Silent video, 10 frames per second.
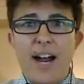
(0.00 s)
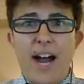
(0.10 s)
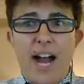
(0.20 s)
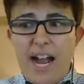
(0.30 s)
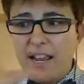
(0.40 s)

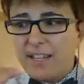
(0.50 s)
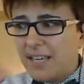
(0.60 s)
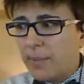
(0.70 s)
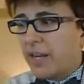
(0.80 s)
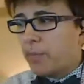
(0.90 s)
I
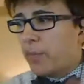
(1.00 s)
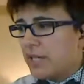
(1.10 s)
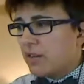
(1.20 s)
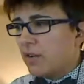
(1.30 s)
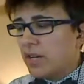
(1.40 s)
seem like,
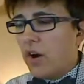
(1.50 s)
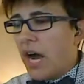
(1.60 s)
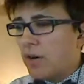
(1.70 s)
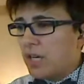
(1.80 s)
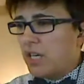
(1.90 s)
but
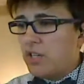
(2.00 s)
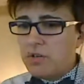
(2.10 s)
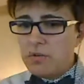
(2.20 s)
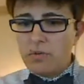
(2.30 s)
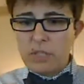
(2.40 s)
how can
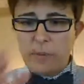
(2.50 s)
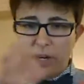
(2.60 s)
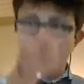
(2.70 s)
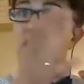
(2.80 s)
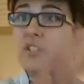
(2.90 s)
you
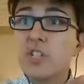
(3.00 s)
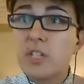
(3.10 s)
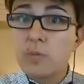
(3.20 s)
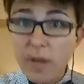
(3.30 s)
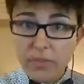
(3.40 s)
specialize in just
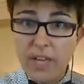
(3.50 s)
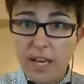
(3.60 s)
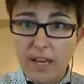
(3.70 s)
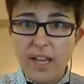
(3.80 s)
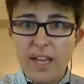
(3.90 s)
this one
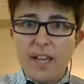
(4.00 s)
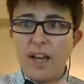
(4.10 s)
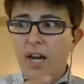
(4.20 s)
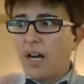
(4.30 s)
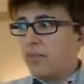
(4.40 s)
thing?
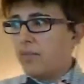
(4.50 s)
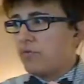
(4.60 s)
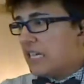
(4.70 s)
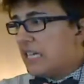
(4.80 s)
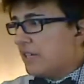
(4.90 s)

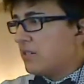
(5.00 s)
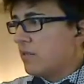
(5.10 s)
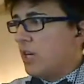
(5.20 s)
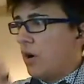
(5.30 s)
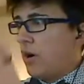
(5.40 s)
These,
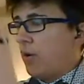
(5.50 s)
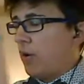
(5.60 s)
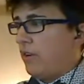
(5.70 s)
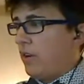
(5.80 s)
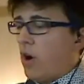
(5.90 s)

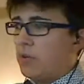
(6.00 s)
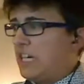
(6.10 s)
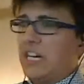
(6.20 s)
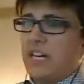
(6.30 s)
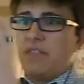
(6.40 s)

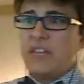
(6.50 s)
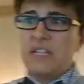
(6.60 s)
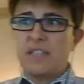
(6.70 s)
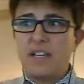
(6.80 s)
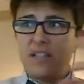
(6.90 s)
honing in on
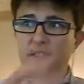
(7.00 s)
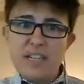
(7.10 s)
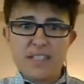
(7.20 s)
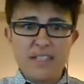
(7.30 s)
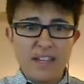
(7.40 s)
these things and
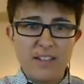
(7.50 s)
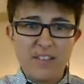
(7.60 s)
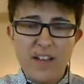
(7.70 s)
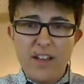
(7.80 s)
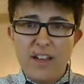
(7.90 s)
these things,
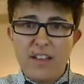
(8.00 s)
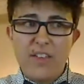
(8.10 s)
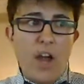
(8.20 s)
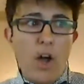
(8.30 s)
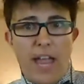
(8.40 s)

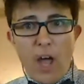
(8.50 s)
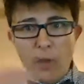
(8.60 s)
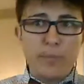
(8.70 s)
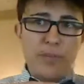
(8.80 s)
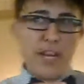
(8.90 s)
they all
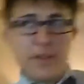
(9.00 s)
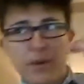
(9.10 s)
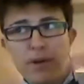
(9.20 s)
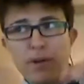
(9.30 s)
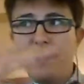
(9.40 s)
help the
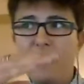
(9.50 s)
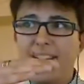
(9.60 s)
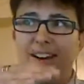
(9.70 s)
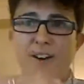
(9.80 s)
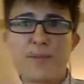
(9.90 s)
other,
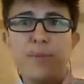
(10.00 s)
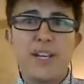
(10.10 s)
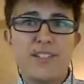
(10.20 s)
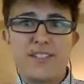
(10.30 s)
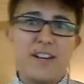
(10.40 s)

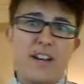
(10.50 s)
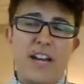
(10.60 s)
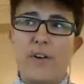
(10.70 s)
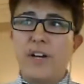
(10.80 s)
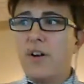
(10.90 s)
because
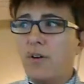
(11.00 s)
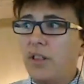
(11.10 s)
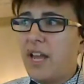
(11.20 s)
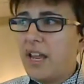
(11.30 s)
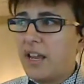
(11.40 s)
now I know
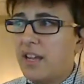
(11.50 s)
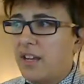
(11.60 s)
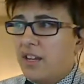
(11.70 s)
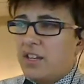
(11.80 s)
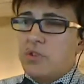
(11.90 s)
like
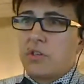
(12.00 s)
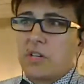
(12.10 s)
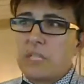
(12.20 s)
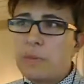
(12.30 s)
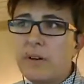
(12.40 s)
user
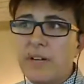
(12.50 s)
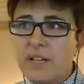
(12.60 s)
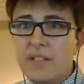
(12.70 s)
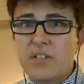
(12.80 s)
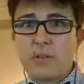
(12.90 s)

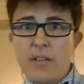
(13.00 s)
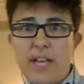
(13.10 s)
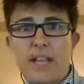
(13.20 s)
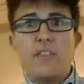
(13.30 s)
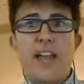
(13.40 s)
experience, so
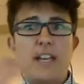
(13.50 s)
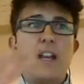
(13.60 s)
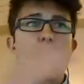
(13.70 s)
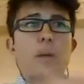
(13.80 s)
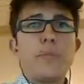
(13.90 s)
like that
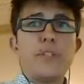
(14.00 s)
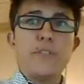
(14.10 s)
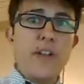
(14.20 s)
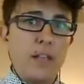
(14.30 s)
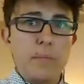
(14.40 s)
can help the
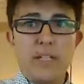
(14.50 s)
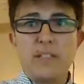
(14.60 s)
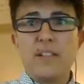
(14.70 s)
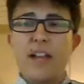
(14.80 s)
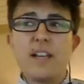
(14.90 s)

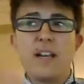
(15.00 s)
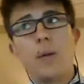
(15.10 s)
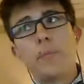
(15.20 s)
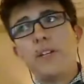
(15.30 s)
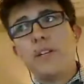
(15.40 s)
development, and that can
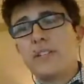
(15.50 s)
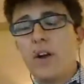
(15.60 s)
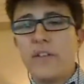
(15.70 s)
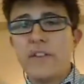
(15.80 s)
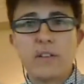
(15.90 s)
help this
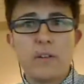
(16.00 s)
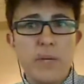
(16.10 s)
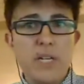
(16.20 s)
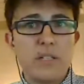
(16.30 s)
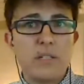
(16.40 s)
and all these other
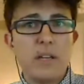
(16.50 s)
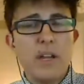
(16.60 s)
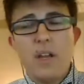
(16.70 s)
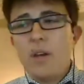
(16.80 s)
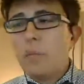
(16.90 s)
pieces.
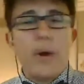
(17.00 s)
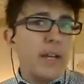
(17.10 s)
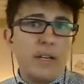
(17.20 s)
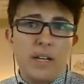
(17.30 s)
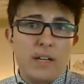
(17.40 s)

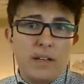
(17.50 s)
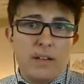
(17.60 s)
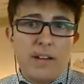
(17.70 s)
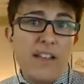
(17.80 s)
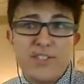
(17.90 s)
But
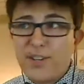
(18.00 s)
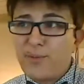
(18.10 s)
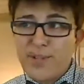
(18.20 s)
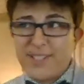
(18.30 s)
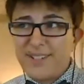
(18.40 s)
in college, that
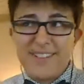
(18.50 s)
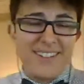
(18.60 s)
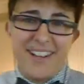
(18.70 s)
wasn't.